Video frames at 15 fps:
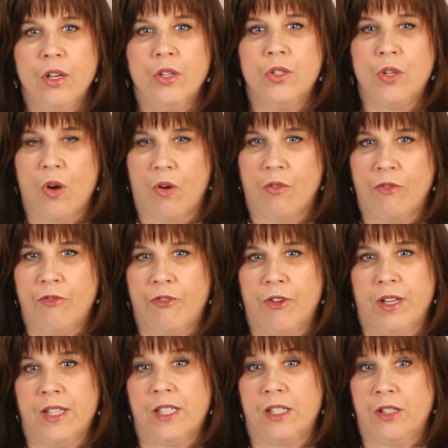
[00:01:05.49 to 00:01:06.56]
So,
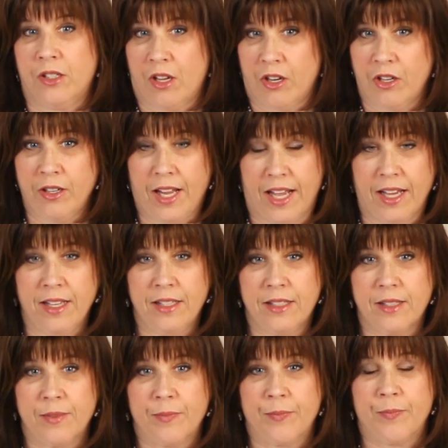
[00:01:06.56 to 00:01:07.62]
for instance, on your
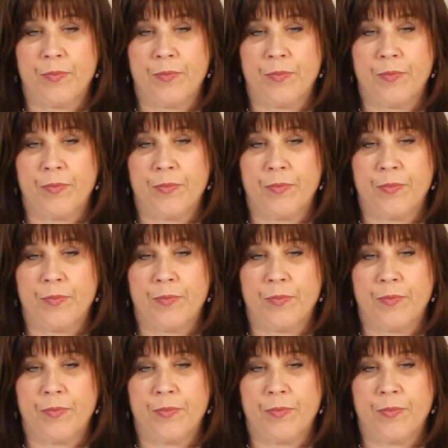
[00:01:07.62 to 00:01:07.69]
legs,